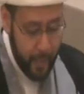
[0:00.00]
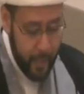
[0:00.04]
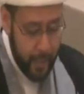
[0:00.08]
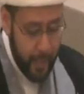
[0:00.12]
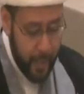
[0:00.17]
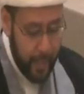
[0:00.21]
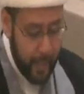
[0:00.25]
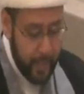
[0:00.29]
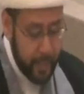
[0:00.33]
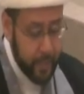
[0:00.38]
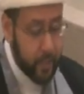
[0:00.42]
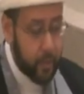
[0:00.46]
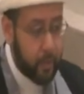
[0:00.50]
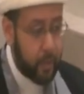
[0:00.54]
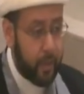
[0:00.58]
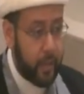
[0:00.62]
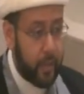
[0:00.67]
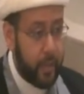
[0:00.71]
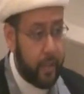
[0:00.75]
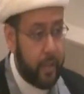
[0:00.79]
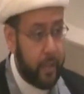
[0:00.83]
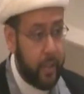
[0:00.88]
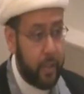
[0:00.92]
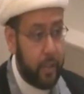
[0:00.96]
as an
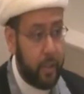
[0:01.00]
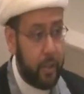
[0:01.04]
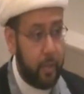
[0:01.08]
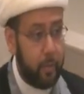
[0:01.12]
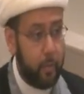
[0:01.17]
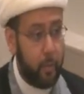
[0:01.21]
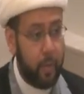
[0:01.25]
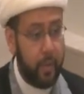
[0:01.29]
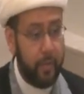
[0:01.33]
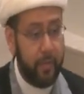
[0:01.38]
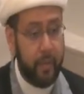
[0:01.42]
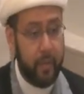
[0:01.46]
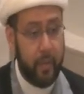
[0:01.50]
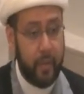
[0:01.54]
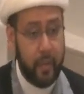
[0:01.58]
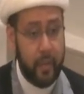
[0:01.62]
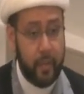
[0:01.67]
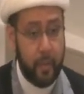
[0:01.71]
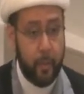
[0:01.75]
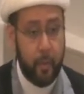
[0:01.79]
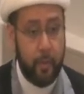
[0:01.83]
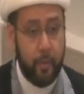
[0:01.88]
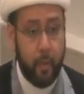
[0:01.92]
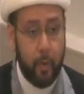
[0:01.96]
organization, one of the things
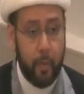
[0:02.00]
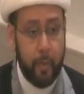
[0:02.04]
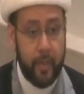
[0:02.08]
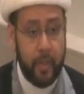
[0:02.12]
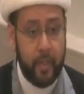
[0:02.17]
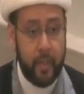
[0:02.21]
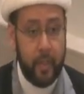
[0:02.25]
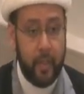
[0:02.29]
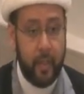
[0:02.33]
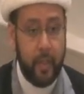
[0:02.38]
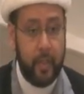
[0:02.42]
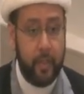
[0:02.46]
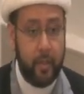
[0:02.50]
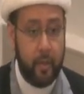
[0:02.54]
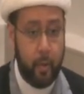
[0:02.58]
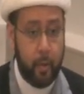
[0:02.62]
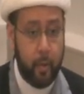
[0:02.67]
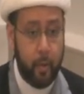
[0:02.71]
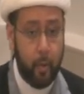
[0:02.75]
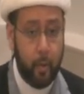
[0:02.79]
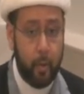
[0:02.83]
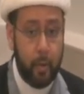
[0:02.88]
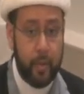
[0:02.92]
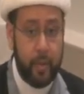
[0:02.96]
that we've always said is our
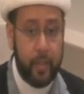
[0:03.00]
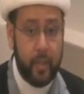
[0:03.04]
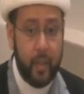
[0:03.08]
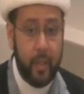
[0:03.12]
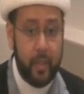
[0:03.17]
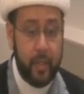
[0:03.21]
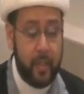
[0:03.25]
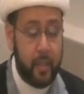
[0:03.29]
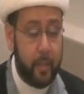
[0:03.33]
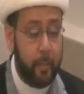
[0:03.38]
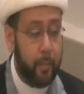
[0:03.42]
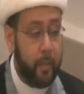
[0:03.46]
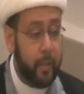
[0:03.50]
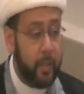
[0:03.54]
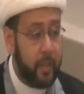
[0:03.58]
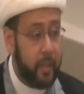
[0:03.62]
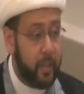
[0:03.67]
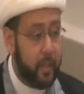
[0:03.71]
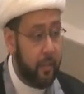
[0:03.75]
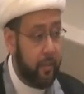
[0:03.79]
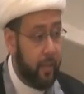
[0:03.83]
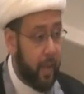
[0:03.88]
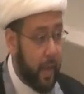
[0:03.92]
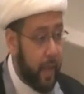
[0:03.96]
goal is not simply to
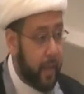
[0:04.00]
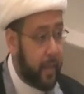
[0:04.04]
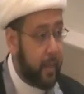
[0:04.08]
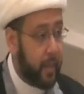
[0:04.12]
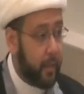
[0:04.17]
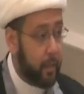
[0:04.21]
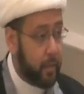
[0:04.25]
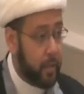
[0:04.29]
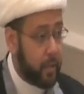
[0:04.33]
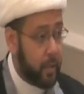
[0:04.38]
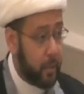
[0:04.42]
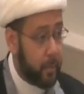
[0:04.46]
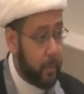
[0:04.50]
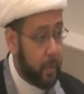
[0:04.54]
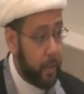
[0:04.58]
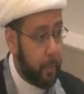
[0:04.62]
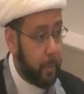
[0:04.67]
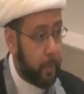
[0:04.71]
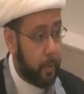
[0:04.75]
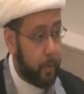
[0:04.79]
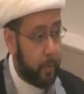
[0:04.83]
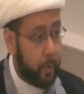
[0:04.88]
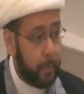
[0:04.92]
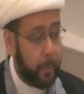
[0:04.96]
give handouts to
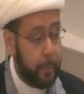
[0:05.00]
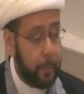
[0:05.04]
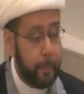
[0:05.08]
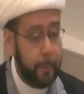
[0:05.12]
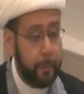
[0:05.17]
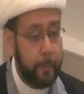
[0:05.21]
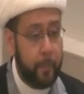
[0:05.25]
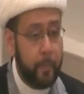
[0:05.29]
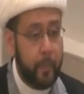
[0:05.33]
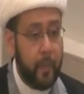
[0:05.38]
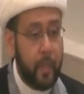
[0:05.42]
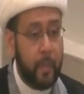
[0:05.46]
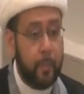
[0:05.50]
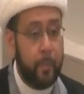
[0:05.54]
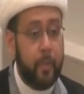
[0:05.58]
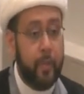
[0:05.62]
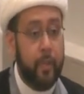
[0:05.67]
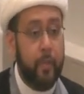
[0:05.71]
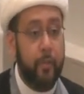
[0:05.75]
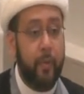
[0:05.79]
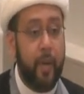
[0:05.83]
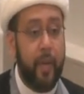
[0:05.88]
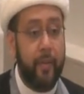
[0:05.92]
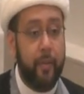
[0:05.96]
people, but
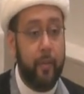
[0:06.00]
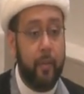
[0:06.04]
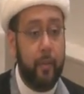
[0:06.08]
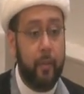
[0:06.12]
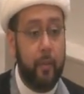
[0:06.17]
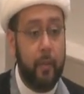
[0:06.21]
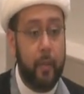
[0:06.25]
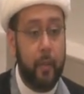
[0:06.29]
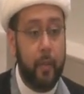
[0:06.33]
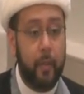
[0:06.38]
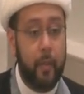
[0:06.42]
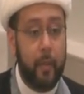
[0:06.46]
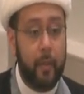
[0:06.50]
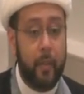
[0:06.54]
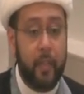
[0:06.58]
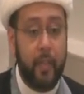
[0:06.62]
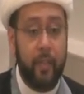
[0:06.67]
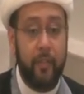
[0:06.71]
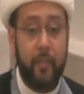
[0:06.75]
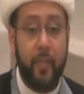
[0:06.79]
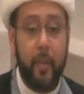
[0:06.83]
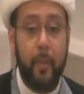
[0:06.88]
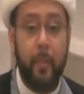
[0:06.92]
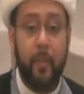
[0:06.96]
to rather
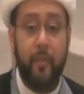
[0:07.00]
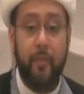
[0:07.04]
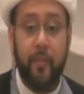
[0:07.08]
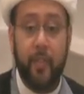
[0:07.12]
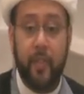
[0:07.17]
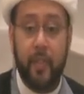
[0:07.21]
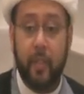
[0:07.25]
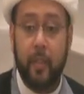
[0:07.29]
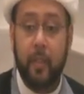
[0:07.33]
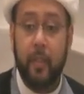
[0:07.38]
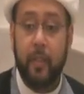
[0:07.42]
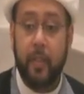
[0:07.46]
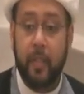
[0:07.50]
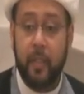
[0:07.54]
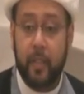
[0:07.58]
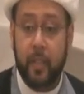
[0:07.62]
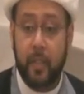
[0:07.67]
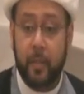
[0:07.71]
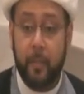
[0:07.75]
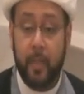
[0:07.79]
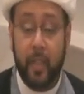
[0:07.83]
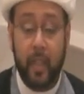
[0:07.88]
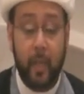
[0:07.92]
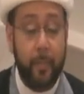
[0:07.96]
give them the facilities
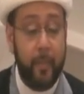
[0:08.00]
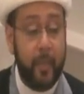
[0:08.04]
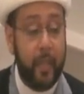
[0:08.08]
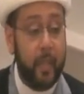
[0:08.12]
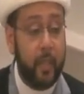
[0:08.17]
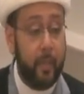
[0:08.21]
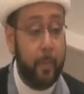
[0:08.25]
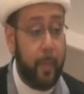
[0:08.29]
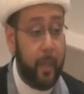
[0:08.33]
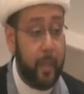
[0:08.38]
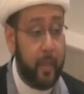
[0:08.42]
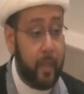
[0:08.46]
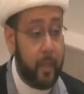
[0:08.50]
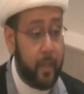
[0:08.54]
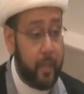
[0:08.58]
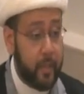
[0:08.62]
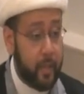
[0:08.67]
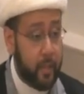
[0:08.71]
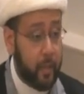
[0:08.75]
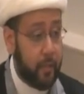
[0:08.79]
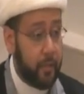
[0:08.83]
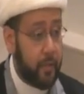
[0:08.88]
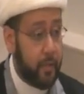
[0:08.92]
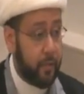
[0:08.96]
to become independent and
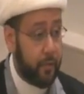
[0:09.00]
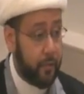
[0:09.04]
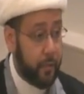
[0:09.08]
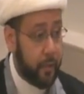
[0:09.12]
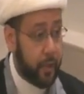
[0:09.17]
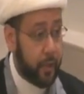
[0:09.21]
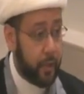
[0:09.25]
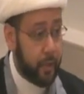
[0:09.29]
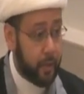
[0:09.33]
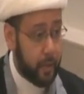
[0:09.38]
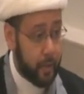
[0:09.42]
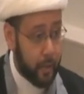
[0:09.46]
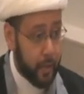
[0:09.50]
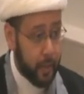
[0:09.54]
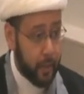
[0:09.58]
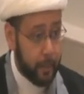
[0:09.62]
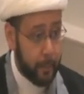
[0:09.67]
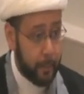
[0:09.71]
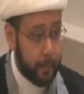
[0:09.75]
self-sufficient again.